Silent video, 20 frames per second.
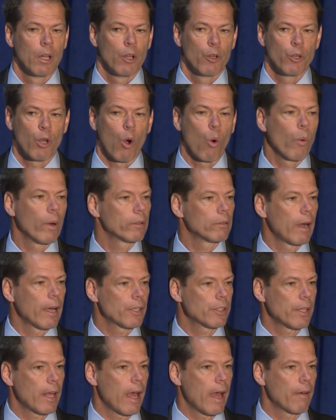No one
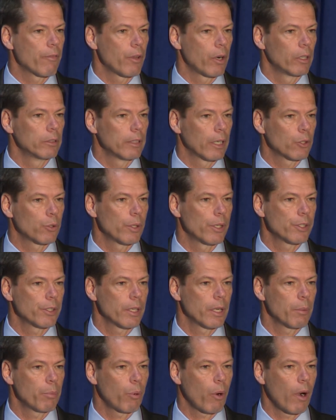likes to have their
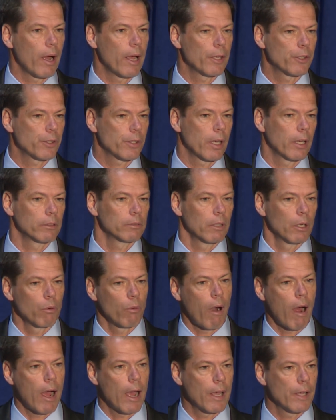electricity price suddenly
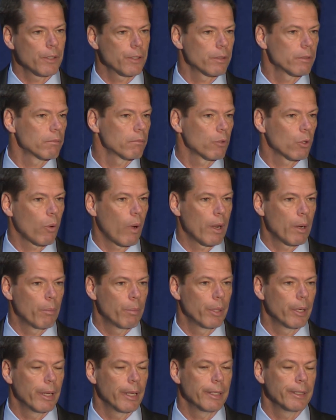rise quite a
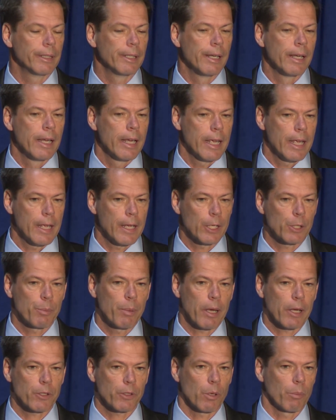bit. He
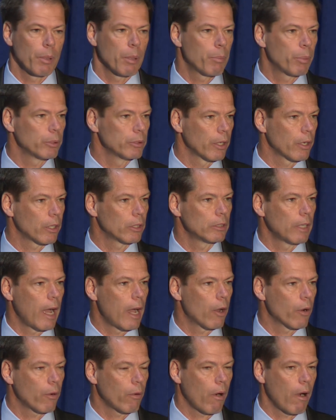expects there'll be political
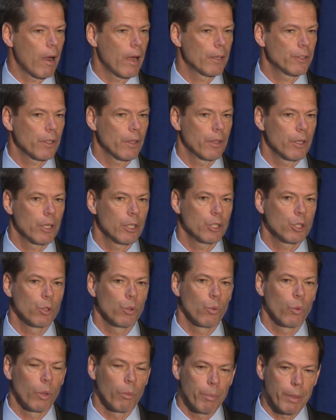outcries, and the issue
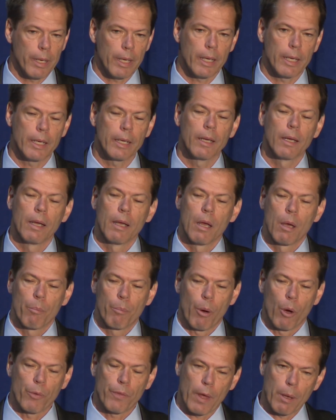will be
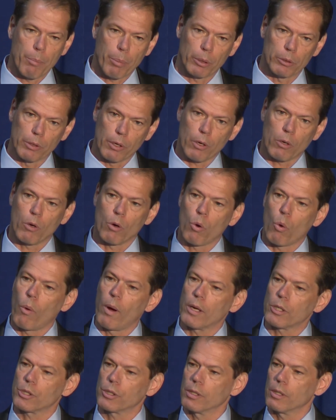both a political
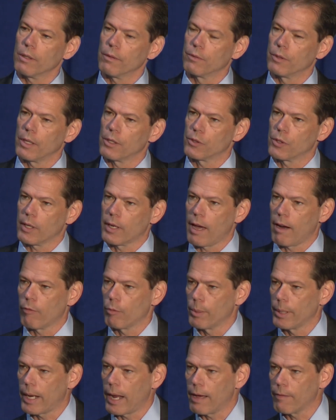question of does the
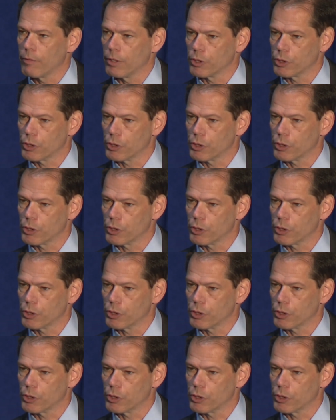government have the